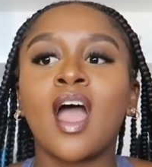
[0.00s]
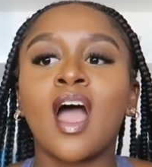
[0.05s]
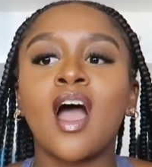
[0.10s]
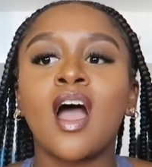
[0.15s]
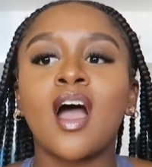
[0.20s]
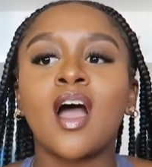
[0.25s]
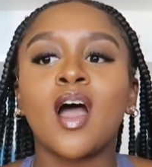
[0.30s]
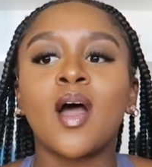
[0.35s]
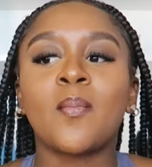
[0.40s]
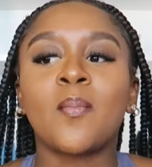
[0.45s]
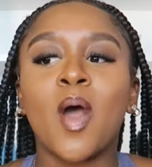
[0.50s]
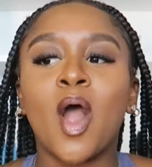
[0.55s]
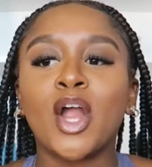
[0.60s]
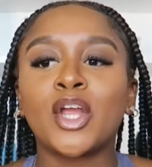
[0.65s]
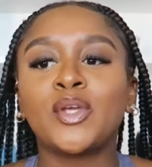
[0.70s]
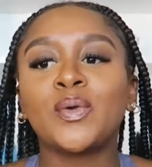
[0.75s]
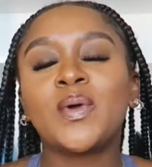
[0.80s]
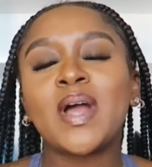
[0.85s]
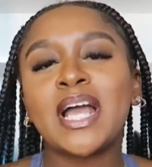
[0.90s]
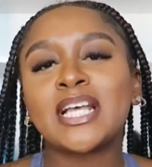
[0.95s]
um are
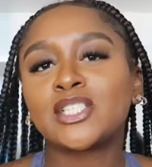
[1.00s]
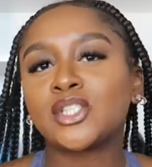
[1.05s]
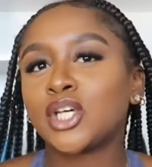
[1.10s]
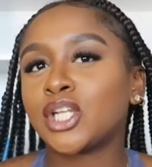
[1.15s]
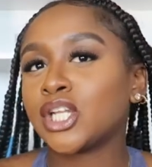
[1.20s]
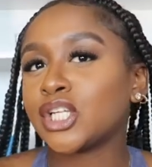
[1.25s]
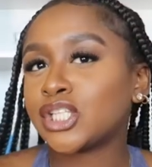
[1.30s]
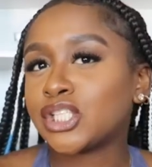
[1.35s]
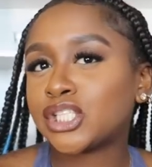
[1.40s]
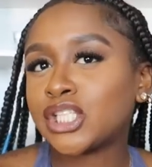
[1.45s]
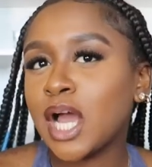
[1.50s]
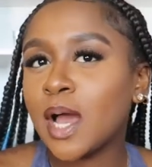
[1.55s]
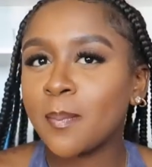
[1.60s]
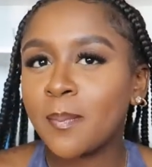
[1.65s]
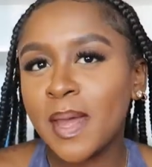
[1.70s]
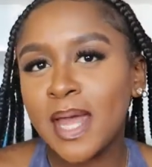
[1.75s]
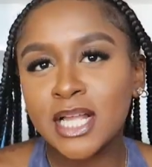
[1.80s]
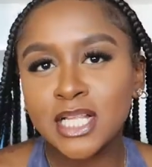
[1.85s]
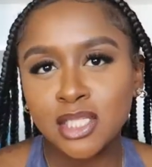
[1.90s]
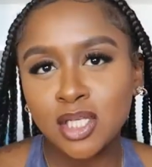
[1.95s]
you guys gonna
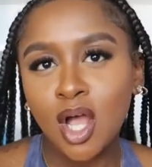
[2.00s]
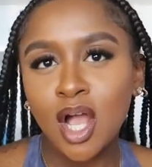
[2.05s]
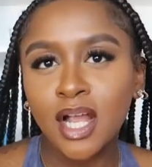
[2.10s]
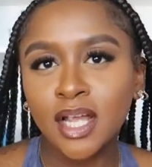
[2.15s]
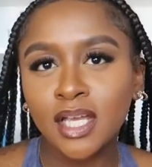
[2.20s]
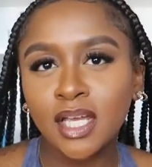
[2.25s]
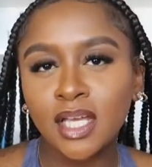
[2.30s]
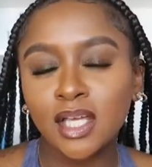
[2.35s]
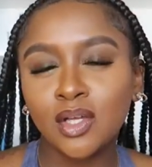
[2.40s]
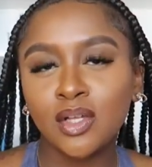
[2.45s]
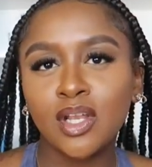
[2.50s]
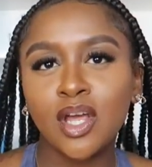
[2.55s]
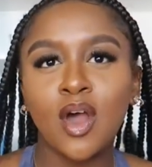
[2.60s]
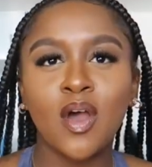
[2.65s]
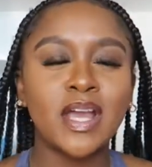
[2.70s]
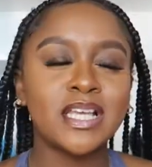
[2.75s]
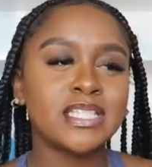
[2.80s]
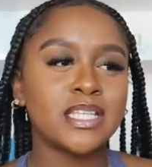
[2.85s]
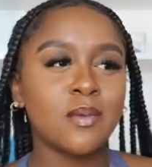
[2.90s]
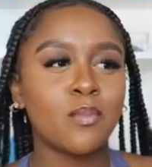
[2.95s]
shop at target you
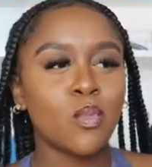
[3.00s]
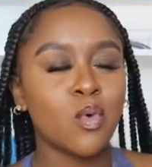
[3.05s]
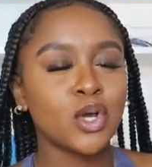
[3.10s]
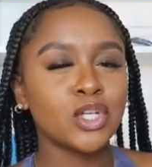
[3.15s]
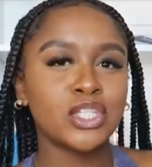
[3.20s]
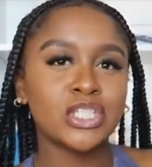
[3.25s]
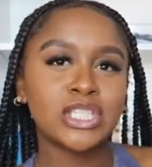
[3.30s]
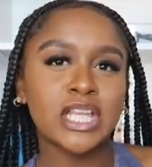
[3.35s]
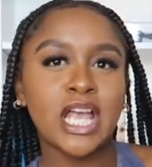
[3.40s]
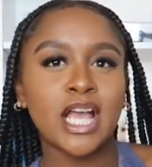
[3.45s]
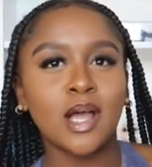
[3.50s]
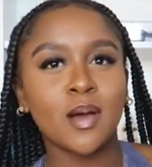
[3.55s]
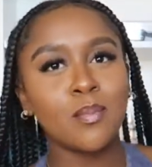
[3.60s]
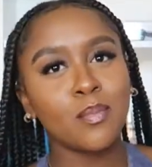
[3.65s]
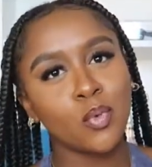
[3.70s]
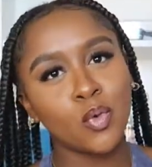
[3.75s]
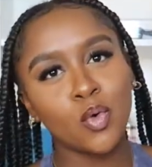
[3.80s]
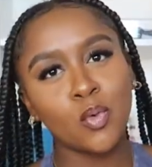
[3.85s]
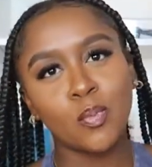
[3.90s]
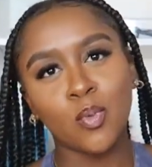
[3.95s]
know is it more just like a
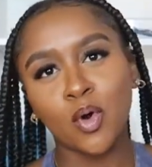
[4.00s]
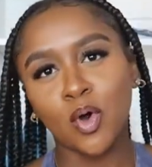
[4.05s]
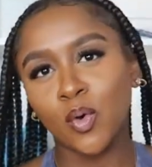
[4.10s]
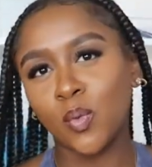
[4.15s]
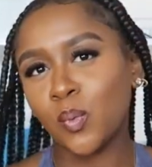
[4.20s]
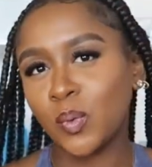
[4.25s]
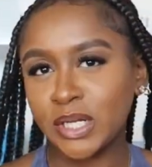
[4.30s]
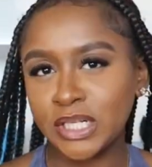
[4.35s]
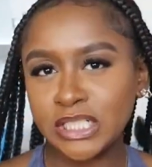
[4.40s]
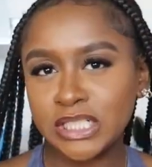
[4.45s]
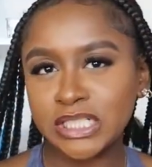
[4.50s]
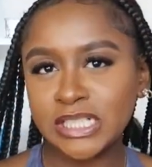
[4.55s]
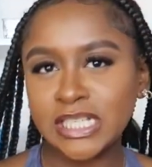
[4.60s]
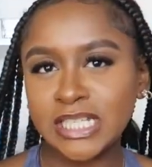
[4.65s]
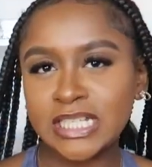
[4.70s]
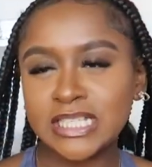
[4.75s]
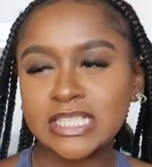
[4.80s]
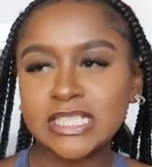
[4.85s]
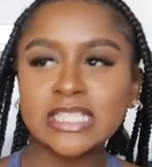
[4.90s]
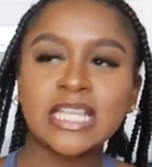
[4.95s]
mood board wish
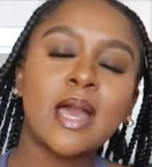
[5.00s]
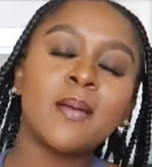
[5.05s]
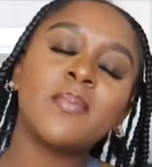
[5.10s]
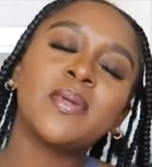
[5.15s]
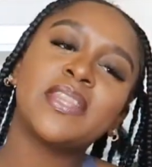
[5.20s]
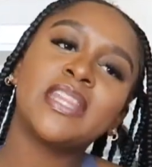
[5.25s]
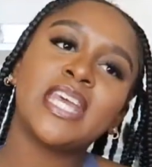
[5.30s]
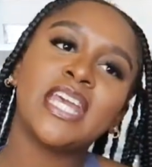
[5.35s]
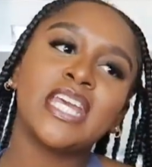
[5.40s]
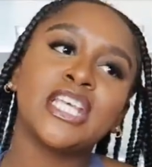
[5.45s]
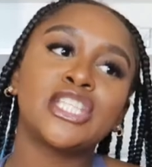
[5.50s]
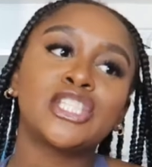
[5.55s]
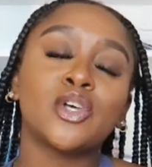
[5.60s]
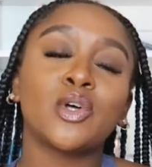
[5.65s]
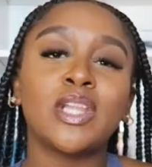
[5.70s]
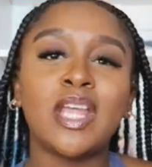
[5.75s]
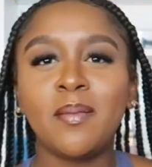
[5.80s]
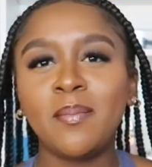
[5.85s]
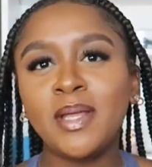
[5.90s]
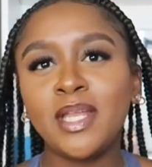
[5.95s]
list type of thing so
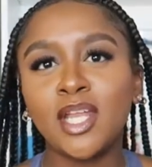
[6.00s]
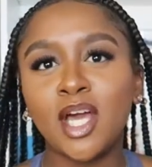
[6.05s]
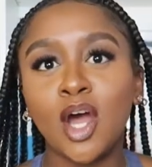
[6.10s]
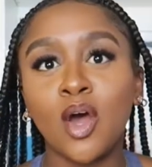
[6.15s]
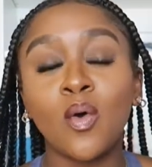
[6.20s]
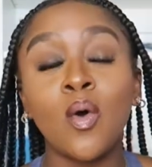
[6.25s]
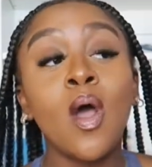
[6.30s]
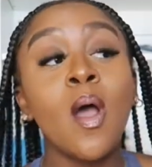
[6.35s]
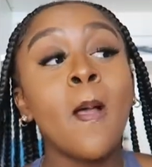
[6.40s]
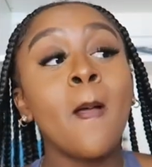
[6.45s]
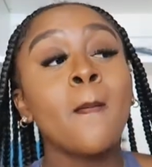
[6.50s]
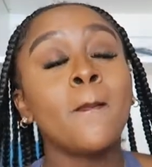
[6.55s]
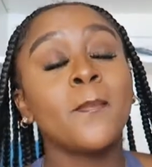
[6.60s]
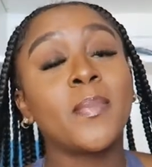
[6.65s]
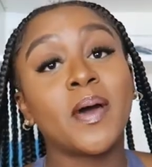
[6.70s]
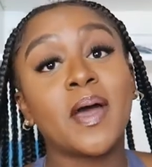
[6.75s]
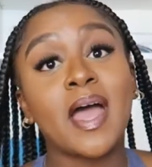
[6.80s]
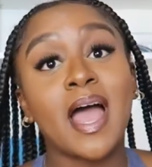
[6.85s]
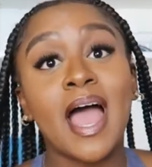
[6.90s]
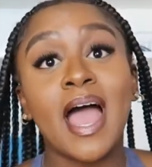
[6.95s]
let me know
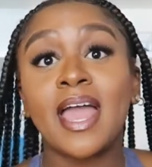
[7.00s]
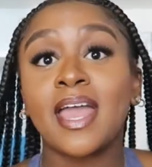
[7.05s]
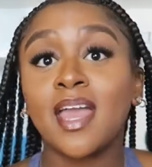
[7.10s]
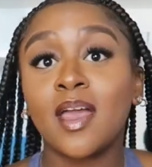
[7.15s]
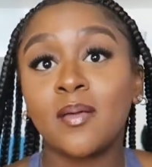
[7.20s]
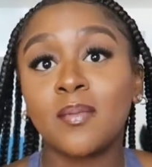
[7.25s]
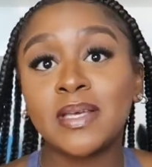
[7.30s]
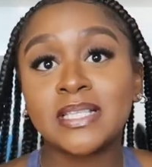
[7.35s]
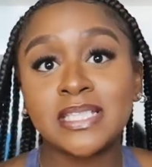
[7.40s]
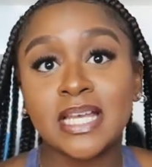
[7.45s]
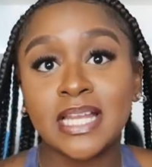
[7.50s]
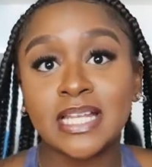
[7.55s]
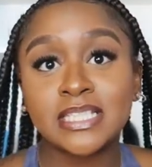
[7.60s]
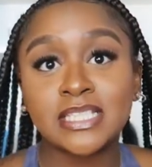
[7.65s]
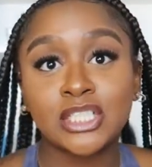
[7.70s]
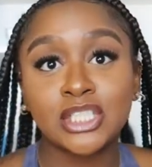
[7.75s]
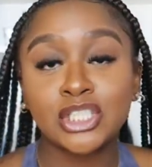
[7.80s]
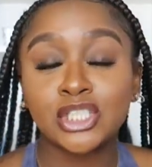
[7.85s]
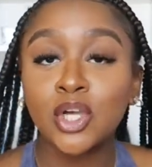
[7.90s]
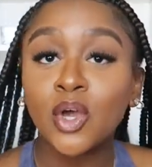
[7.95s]
but i am excited
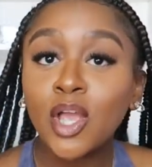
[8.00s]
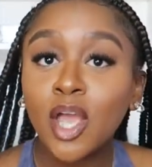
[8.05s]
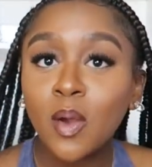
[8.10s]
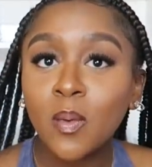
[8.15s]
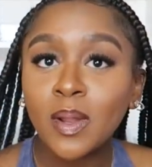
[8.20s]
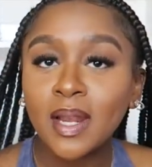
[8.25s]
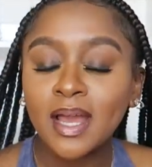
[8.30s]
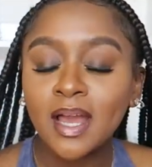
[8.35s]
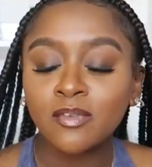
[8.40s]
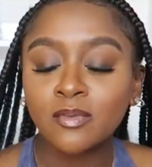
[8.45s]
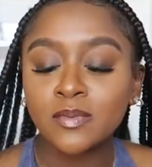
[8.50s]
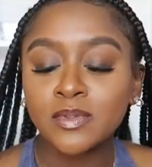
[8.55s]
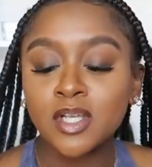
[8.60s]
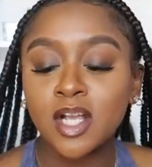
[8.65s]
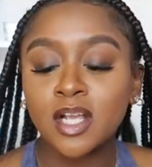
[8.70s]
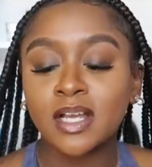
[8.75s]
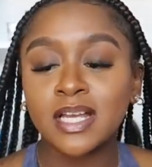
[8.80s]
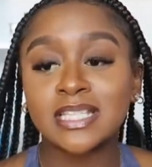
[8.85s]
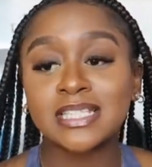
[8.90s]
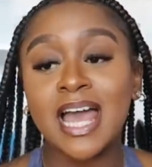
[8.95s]
to show y'all what i got from
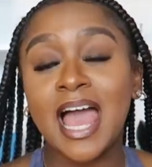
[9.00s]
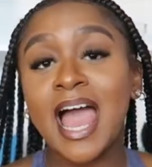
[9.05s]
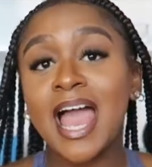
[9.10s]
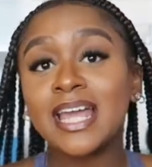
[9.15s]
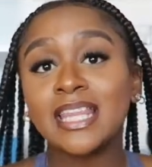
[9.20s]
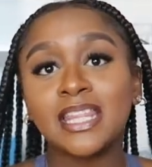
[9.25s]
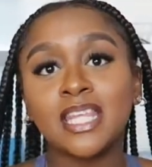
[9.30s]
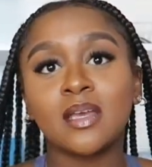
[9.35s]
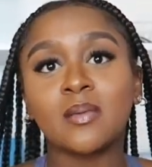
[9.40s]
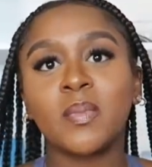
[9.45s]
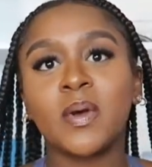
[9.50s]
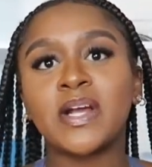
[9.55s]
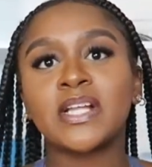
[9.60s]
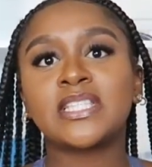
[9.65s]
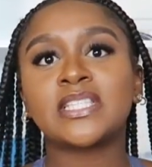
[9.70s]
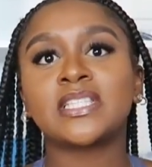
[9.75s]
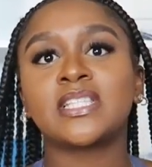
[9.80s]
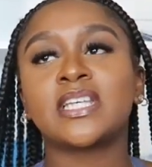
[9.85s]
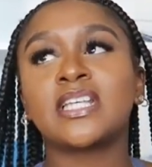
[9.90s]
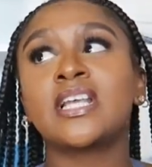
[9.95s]
target because i think
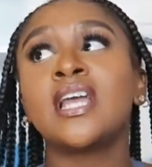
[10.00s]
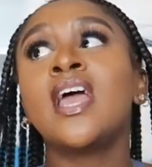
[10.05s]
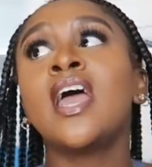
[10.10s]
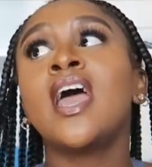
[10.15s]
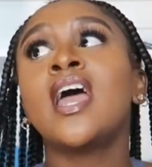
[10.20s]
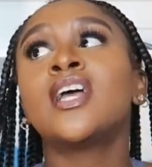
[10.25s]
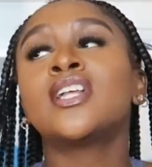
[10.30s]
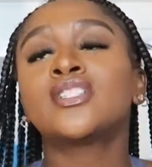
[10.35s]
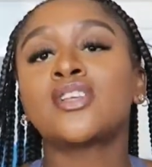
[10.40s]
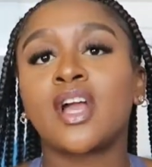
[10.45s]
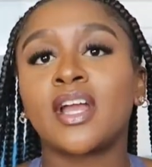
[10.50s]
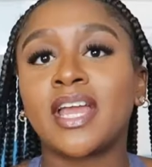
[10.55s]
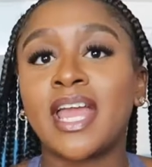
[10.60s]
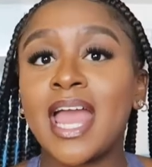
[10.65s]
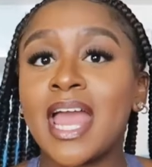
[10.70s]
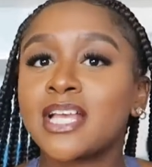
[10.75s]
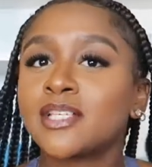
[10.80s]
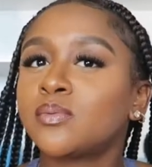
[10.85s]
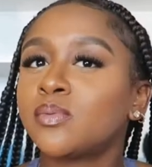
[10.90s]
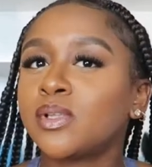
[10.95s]
personally target
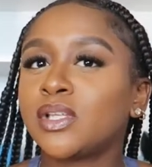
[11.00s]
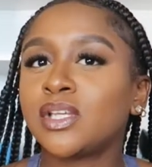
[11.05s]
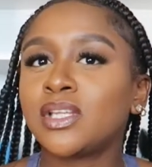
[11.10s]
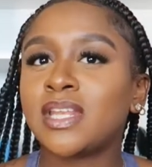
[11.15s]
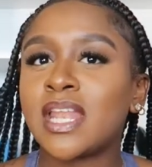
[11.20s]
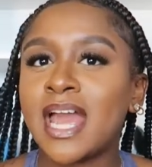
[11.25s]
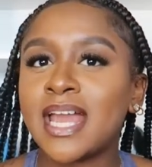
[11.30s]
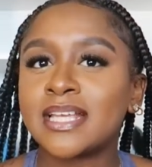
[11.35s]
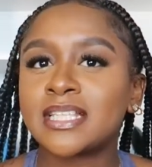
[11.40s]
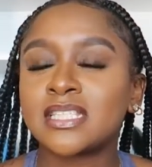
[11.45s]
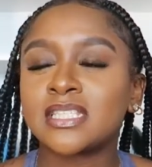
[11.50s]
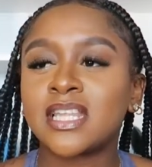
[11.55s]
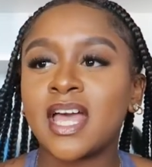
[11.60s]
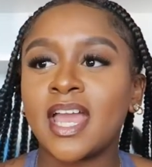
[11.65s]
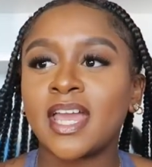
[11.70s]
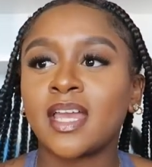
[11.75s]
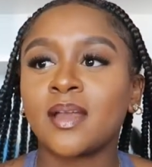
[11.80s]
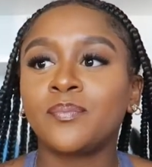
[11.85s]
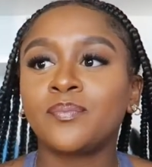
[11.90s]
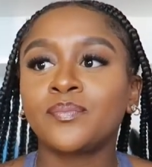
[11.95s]
has really nice
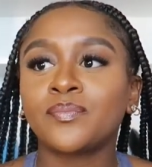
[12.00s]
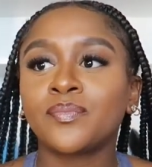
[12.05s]
like